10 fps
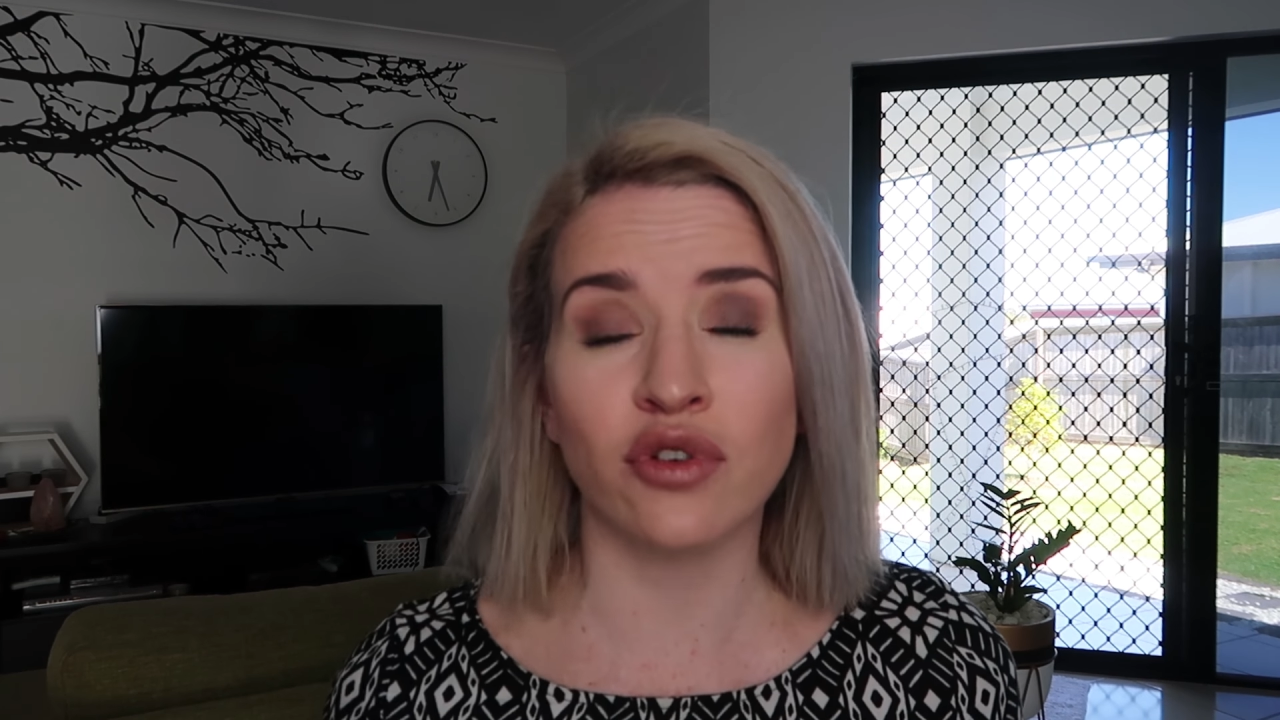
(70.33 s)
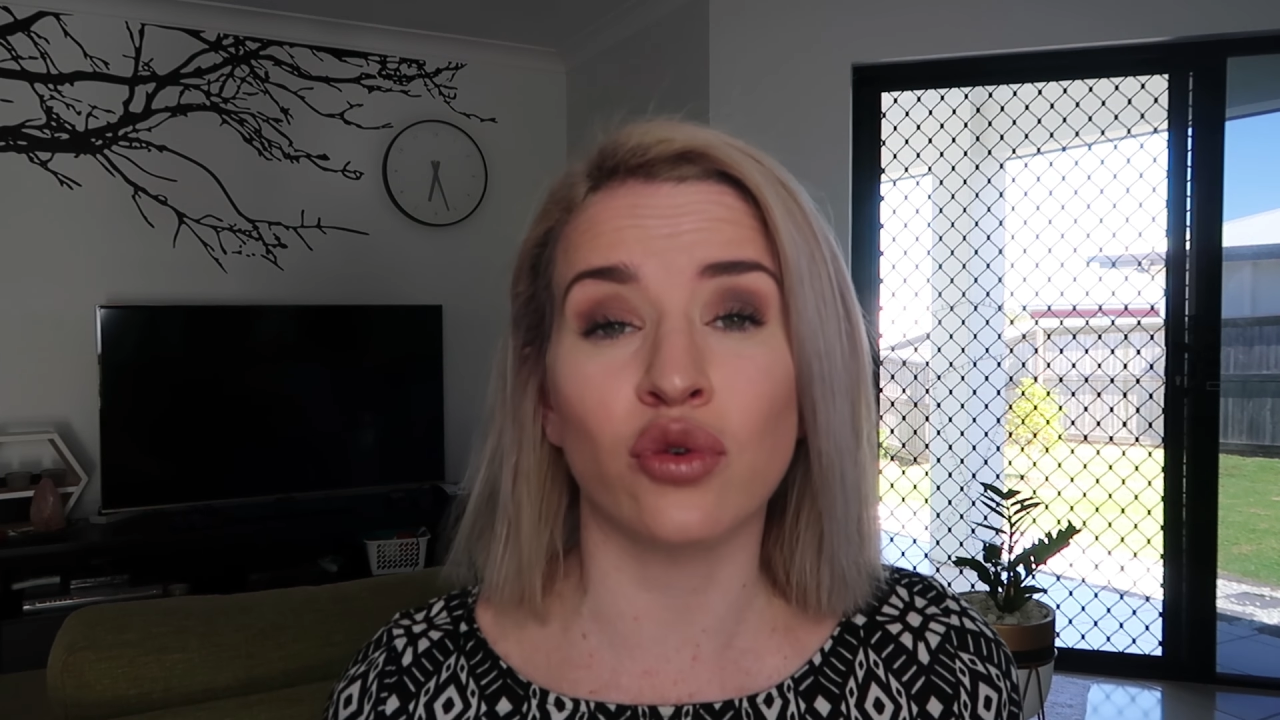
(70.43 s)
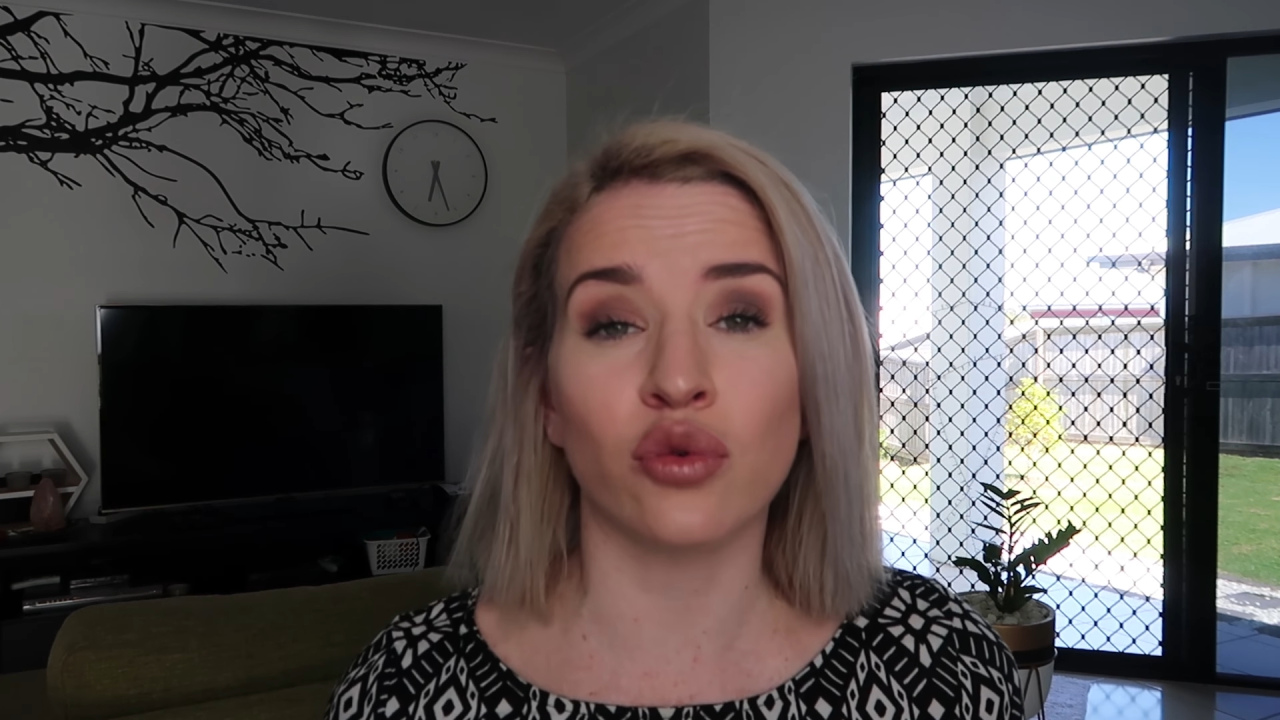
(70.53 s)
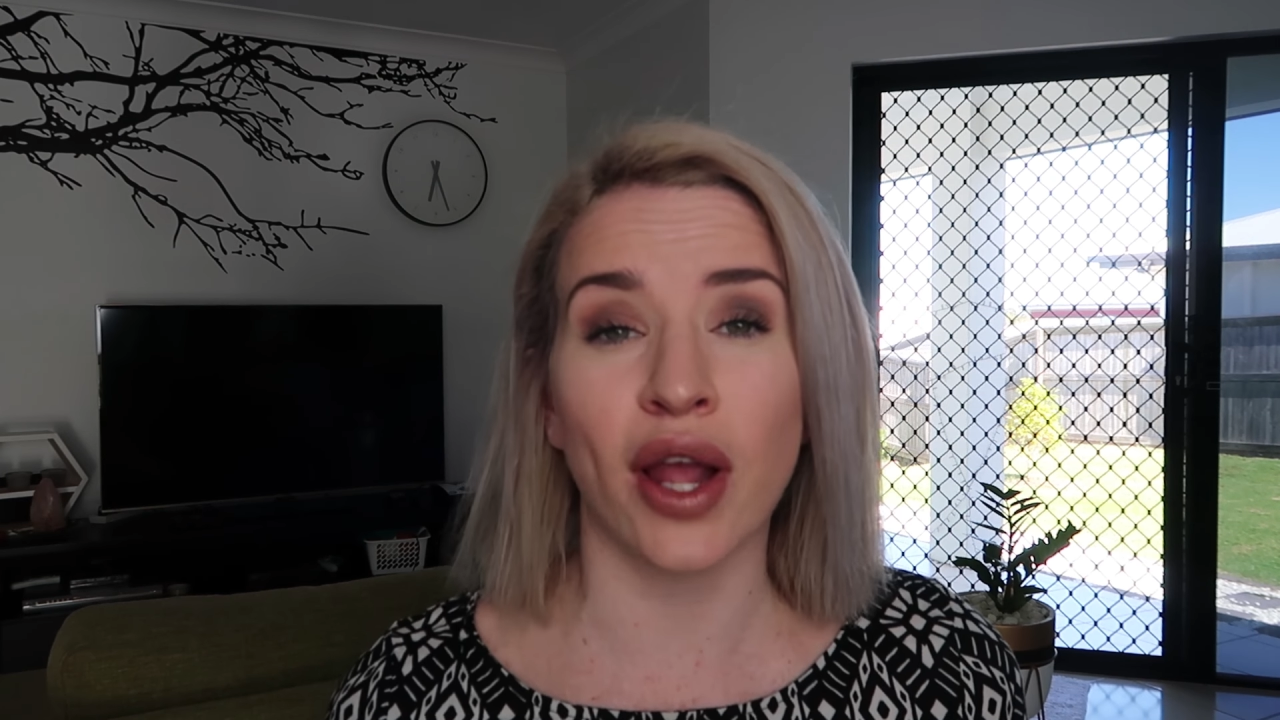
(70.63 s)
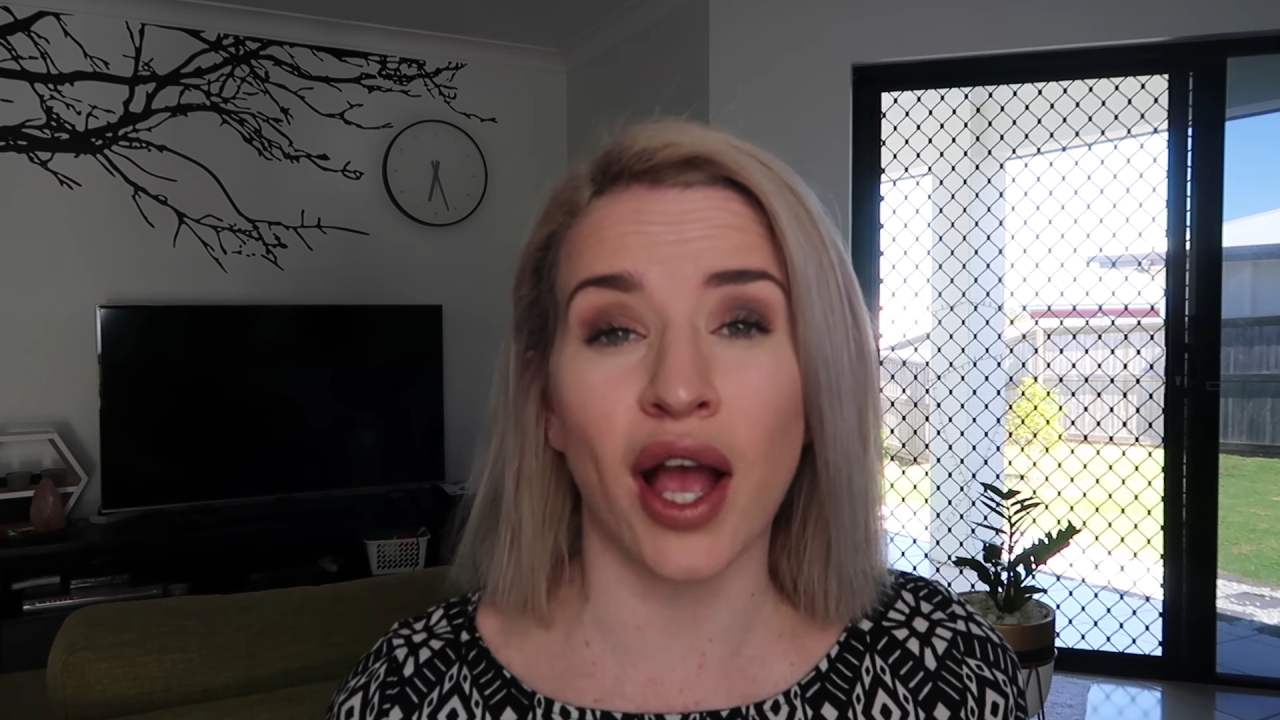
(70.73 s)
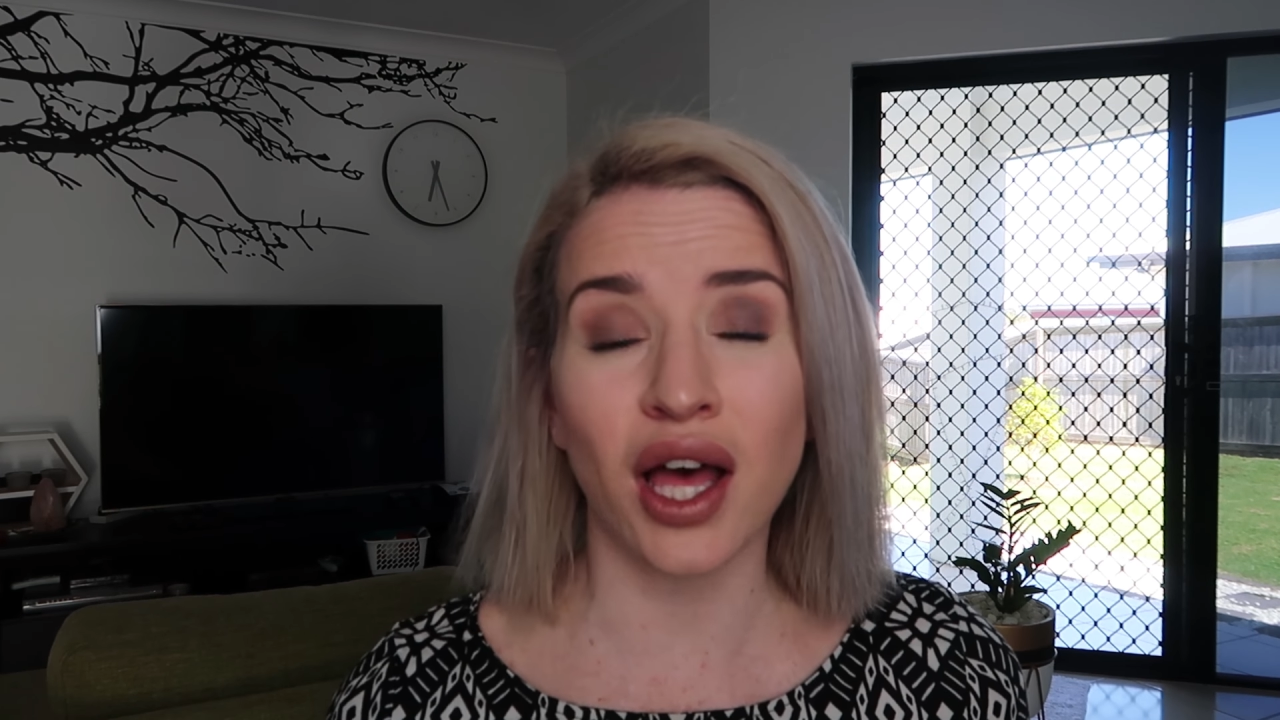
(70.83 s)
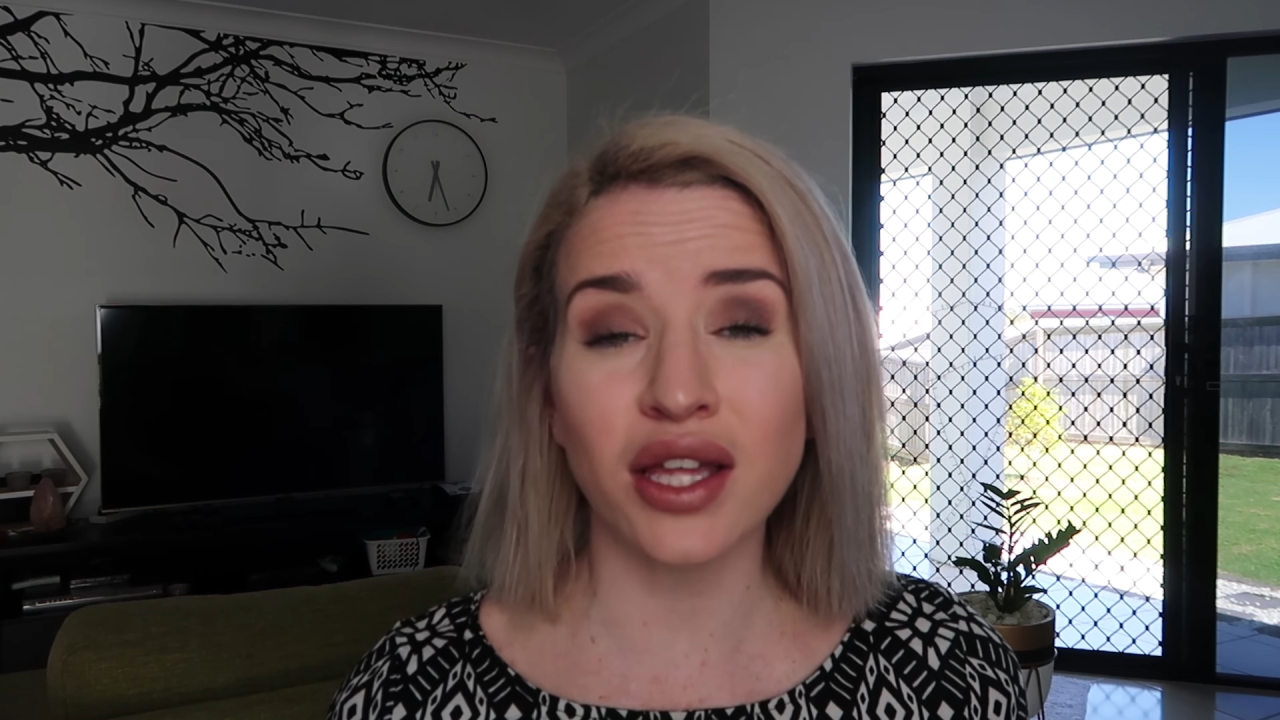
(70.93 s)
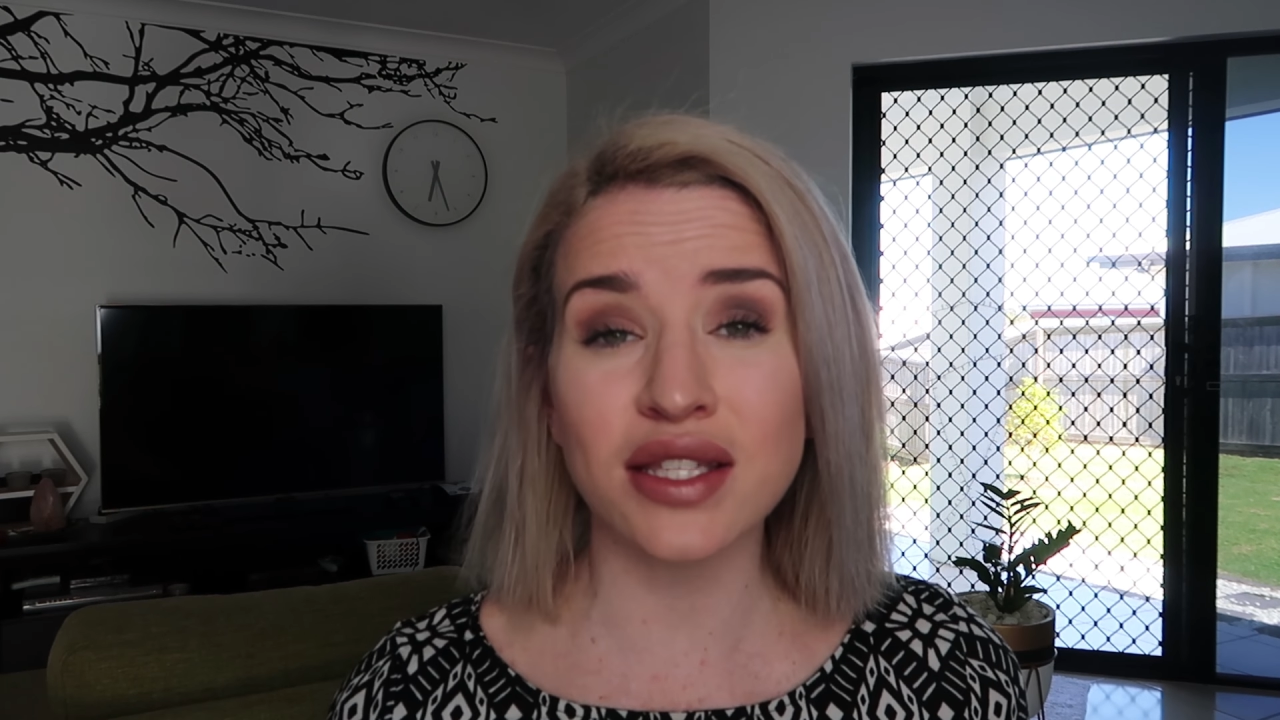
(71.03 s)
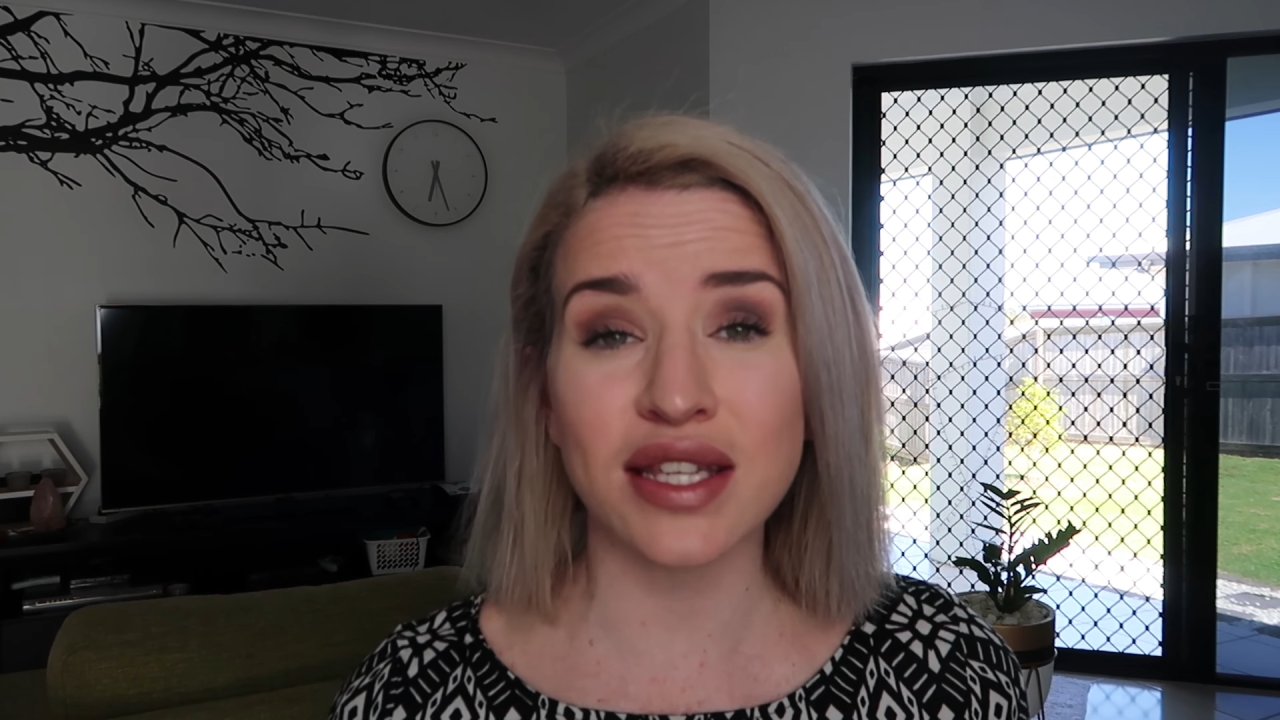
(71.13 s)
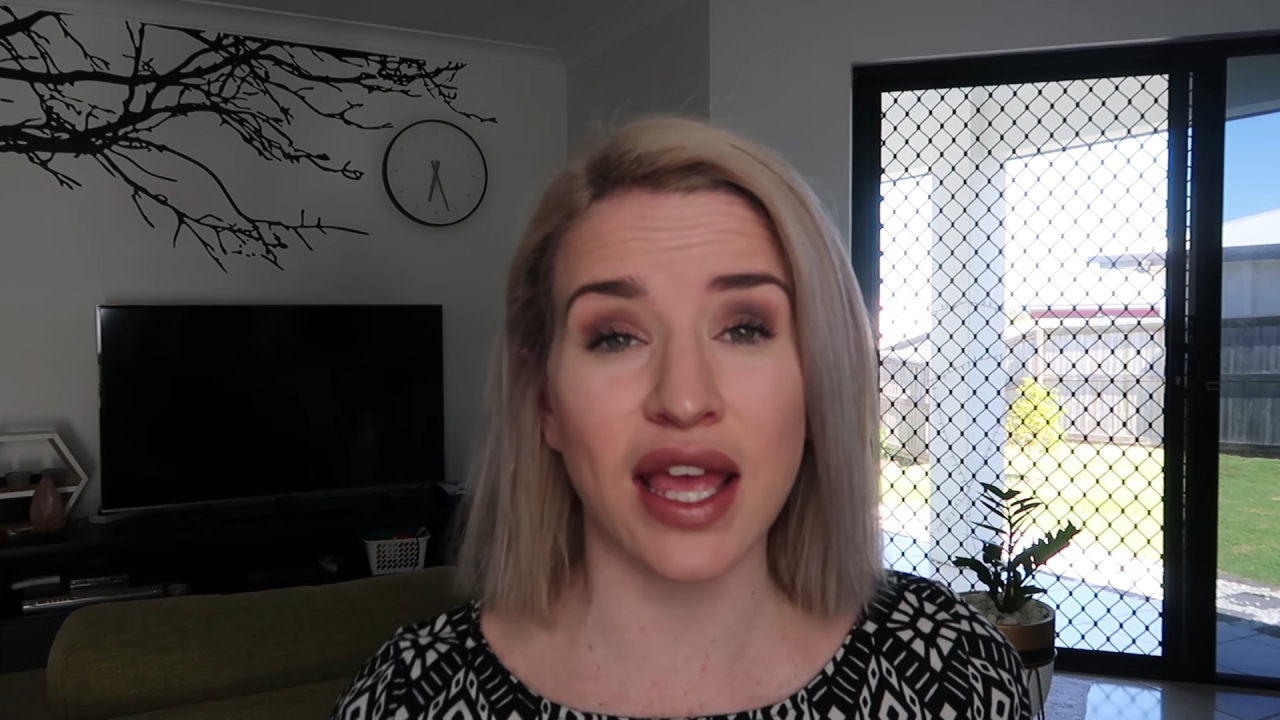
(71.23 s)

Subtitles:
you around